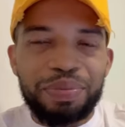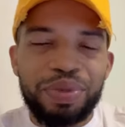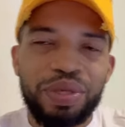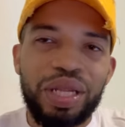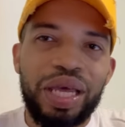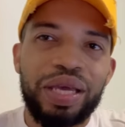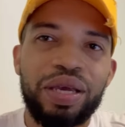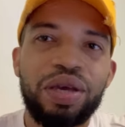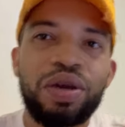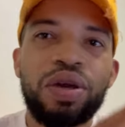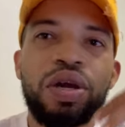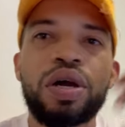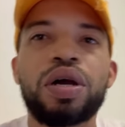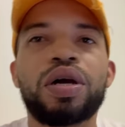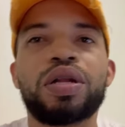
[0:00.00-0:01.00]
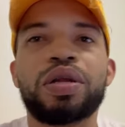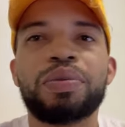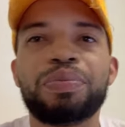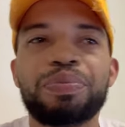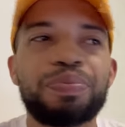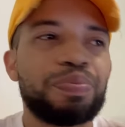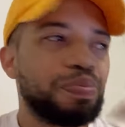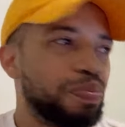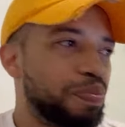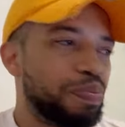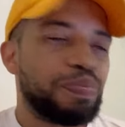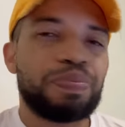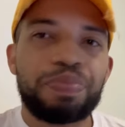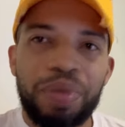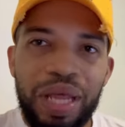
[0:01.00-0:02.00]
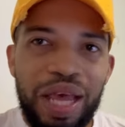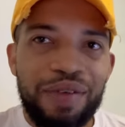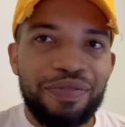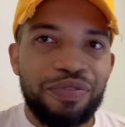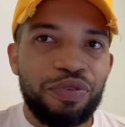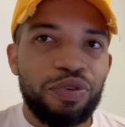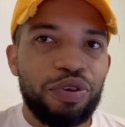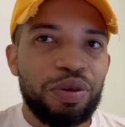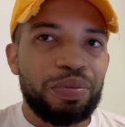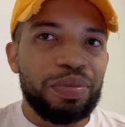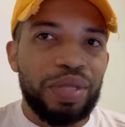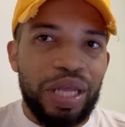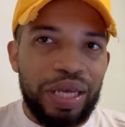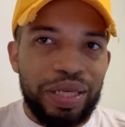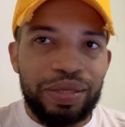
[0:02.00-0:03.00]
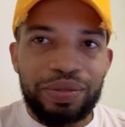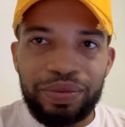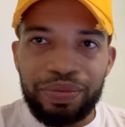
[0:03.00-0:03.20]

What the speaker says: But, like, on a platform, like,